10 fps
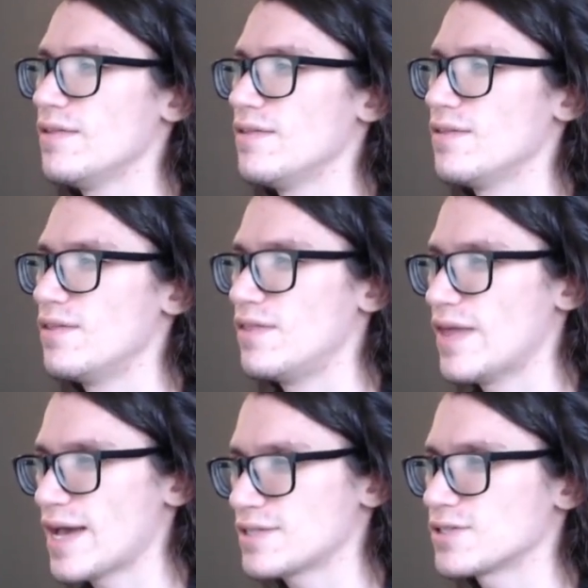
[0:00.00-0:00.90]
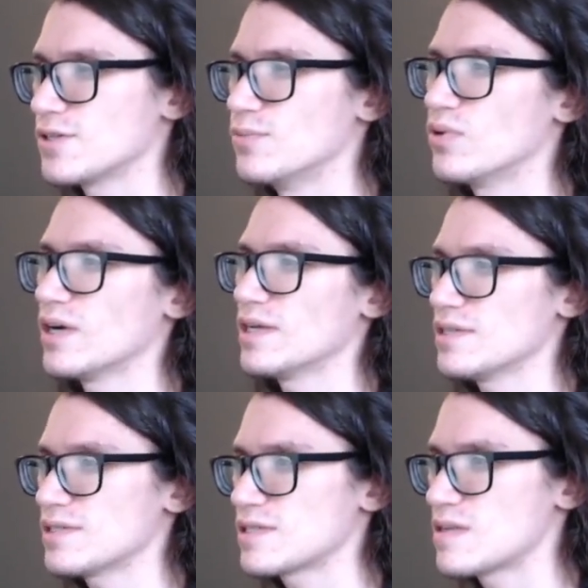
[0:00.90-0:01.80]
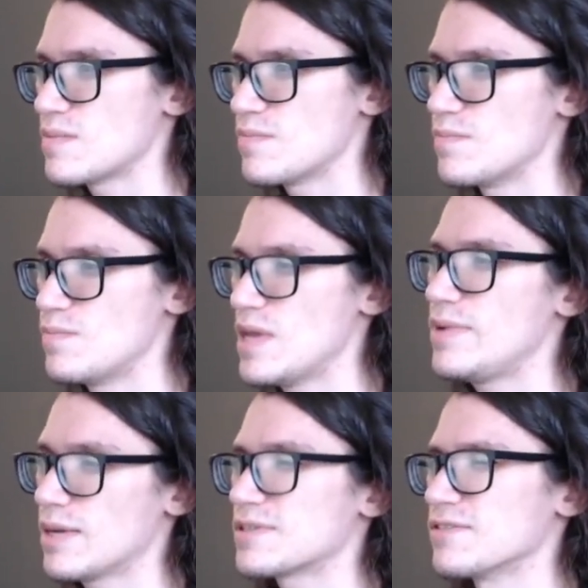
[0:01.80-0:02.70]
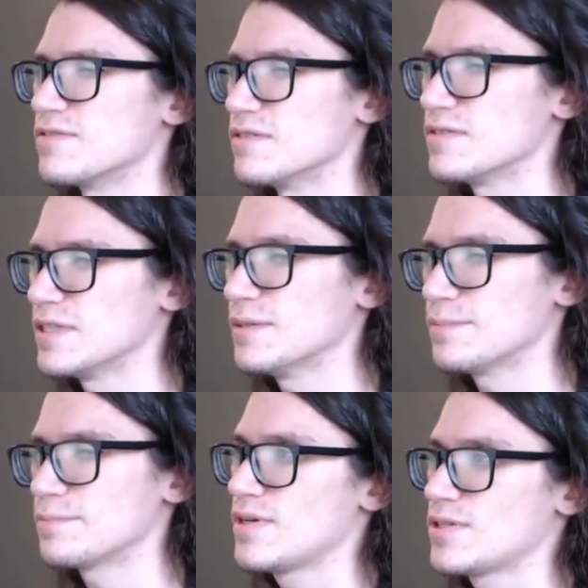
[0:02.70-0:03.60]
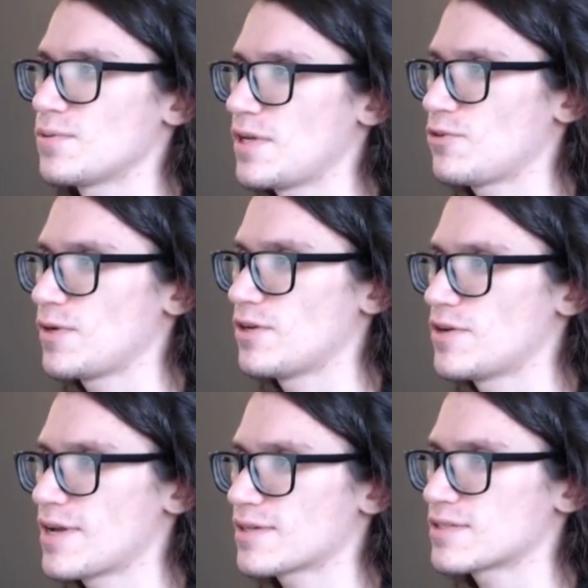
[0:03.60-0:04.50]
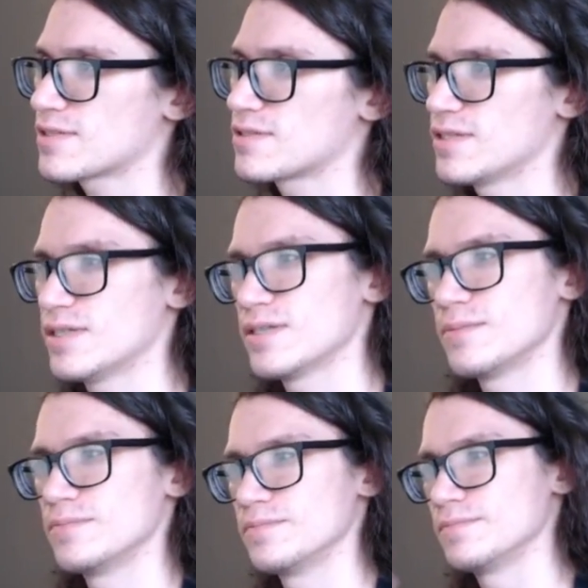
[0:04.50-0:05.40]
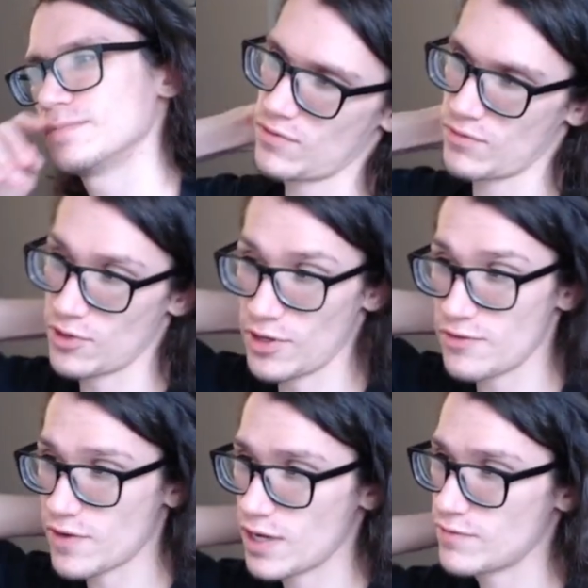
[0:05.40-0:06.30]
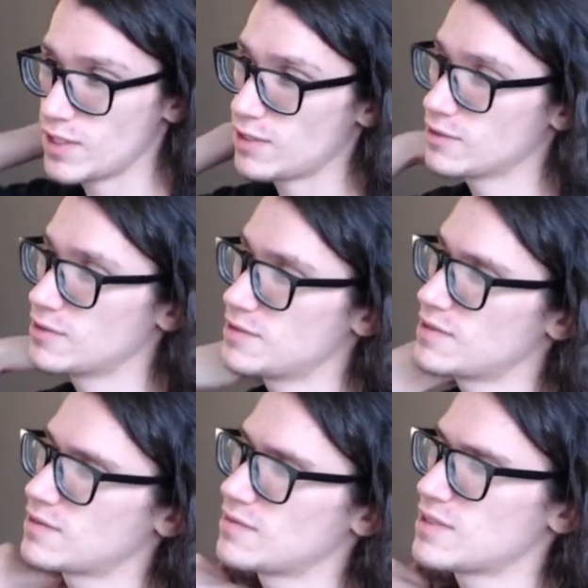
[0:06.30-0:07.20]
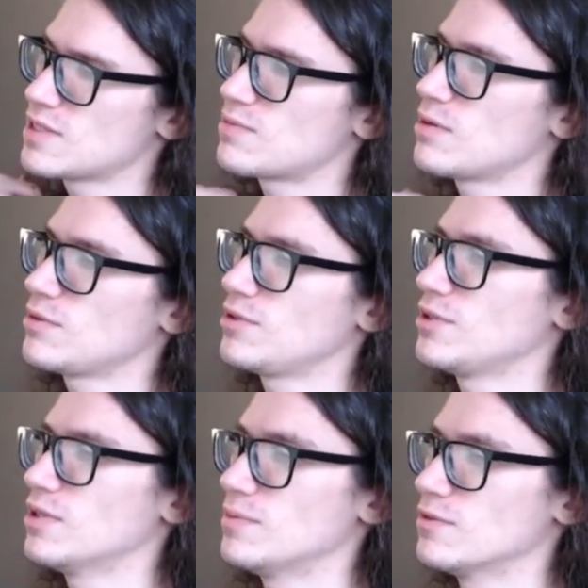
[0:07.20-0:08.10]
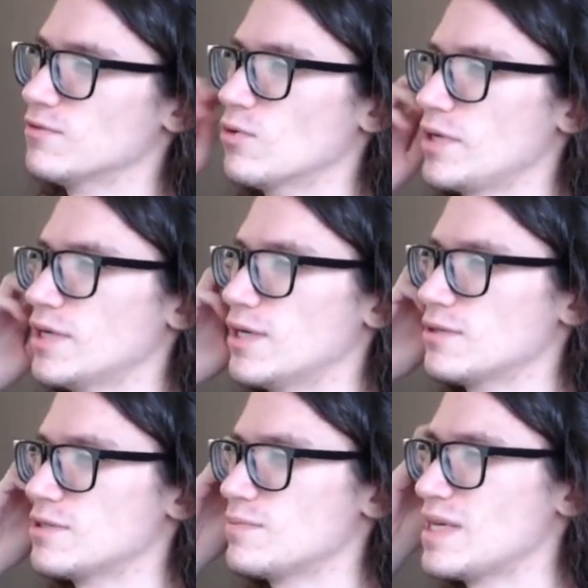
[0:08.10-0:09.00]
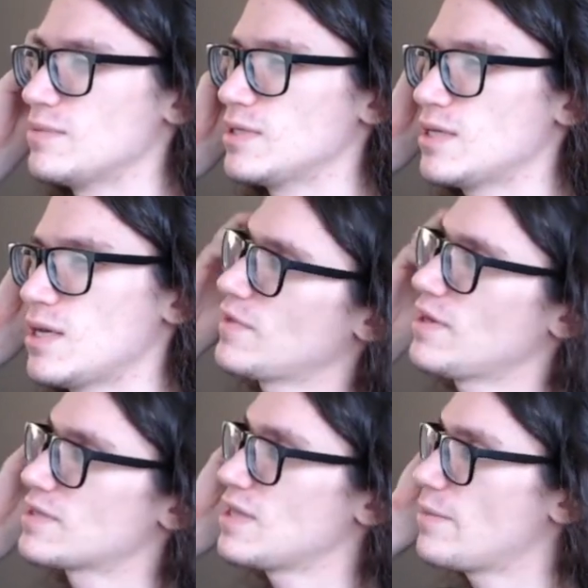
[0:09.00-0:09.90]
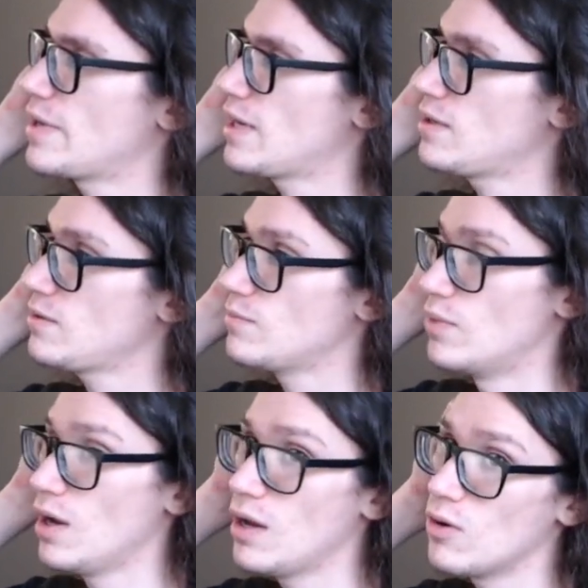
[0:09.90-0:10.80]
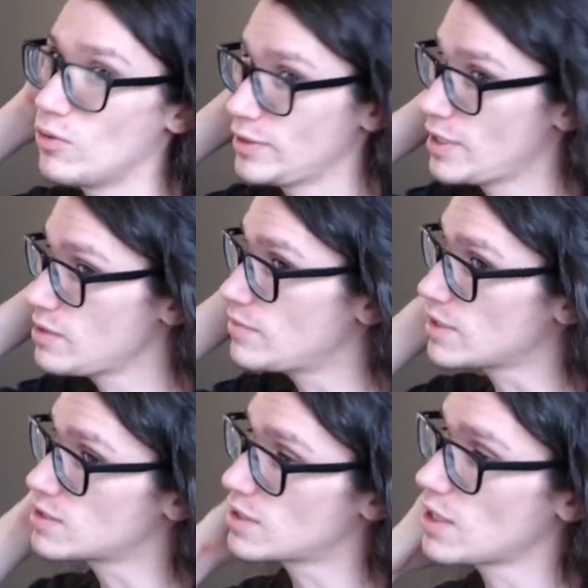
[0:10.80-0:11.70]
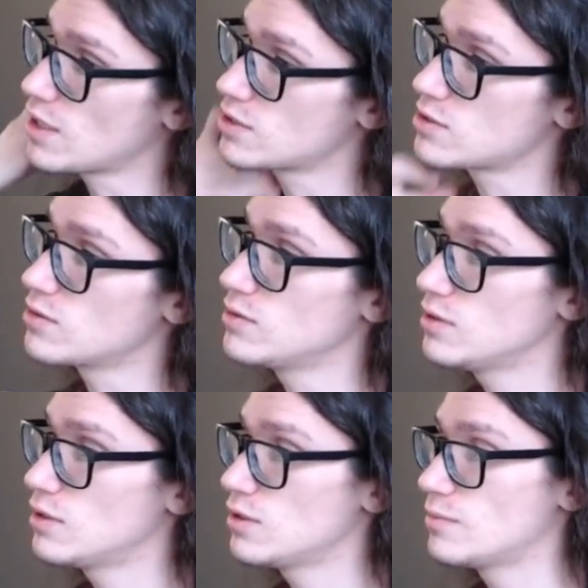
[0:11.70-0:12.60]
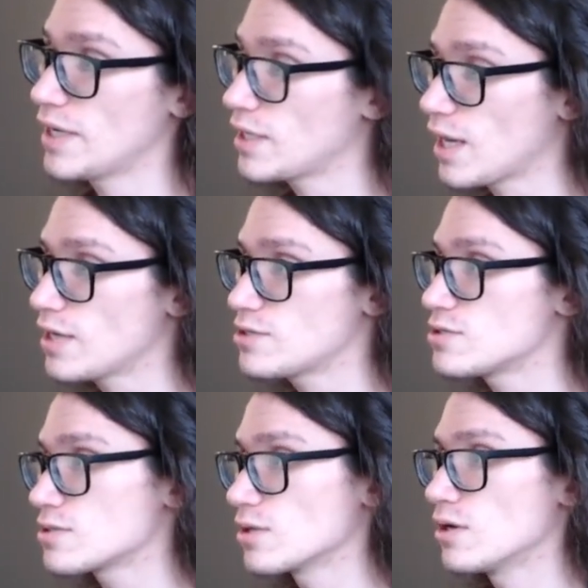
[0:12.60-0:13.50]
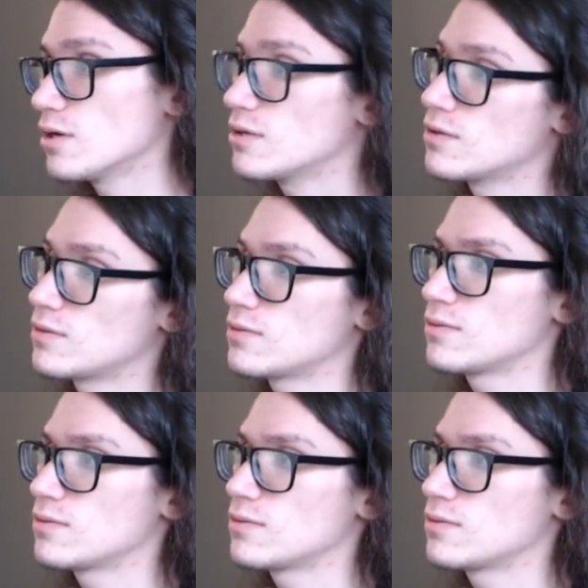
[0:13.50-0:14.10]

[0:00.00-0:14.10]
that's a good price. Maybe up to 50. 2300X, $35. This is probably only good up to $40 maybe. It's not bad, but only 8 megs of cache. Oh no, my cache is low.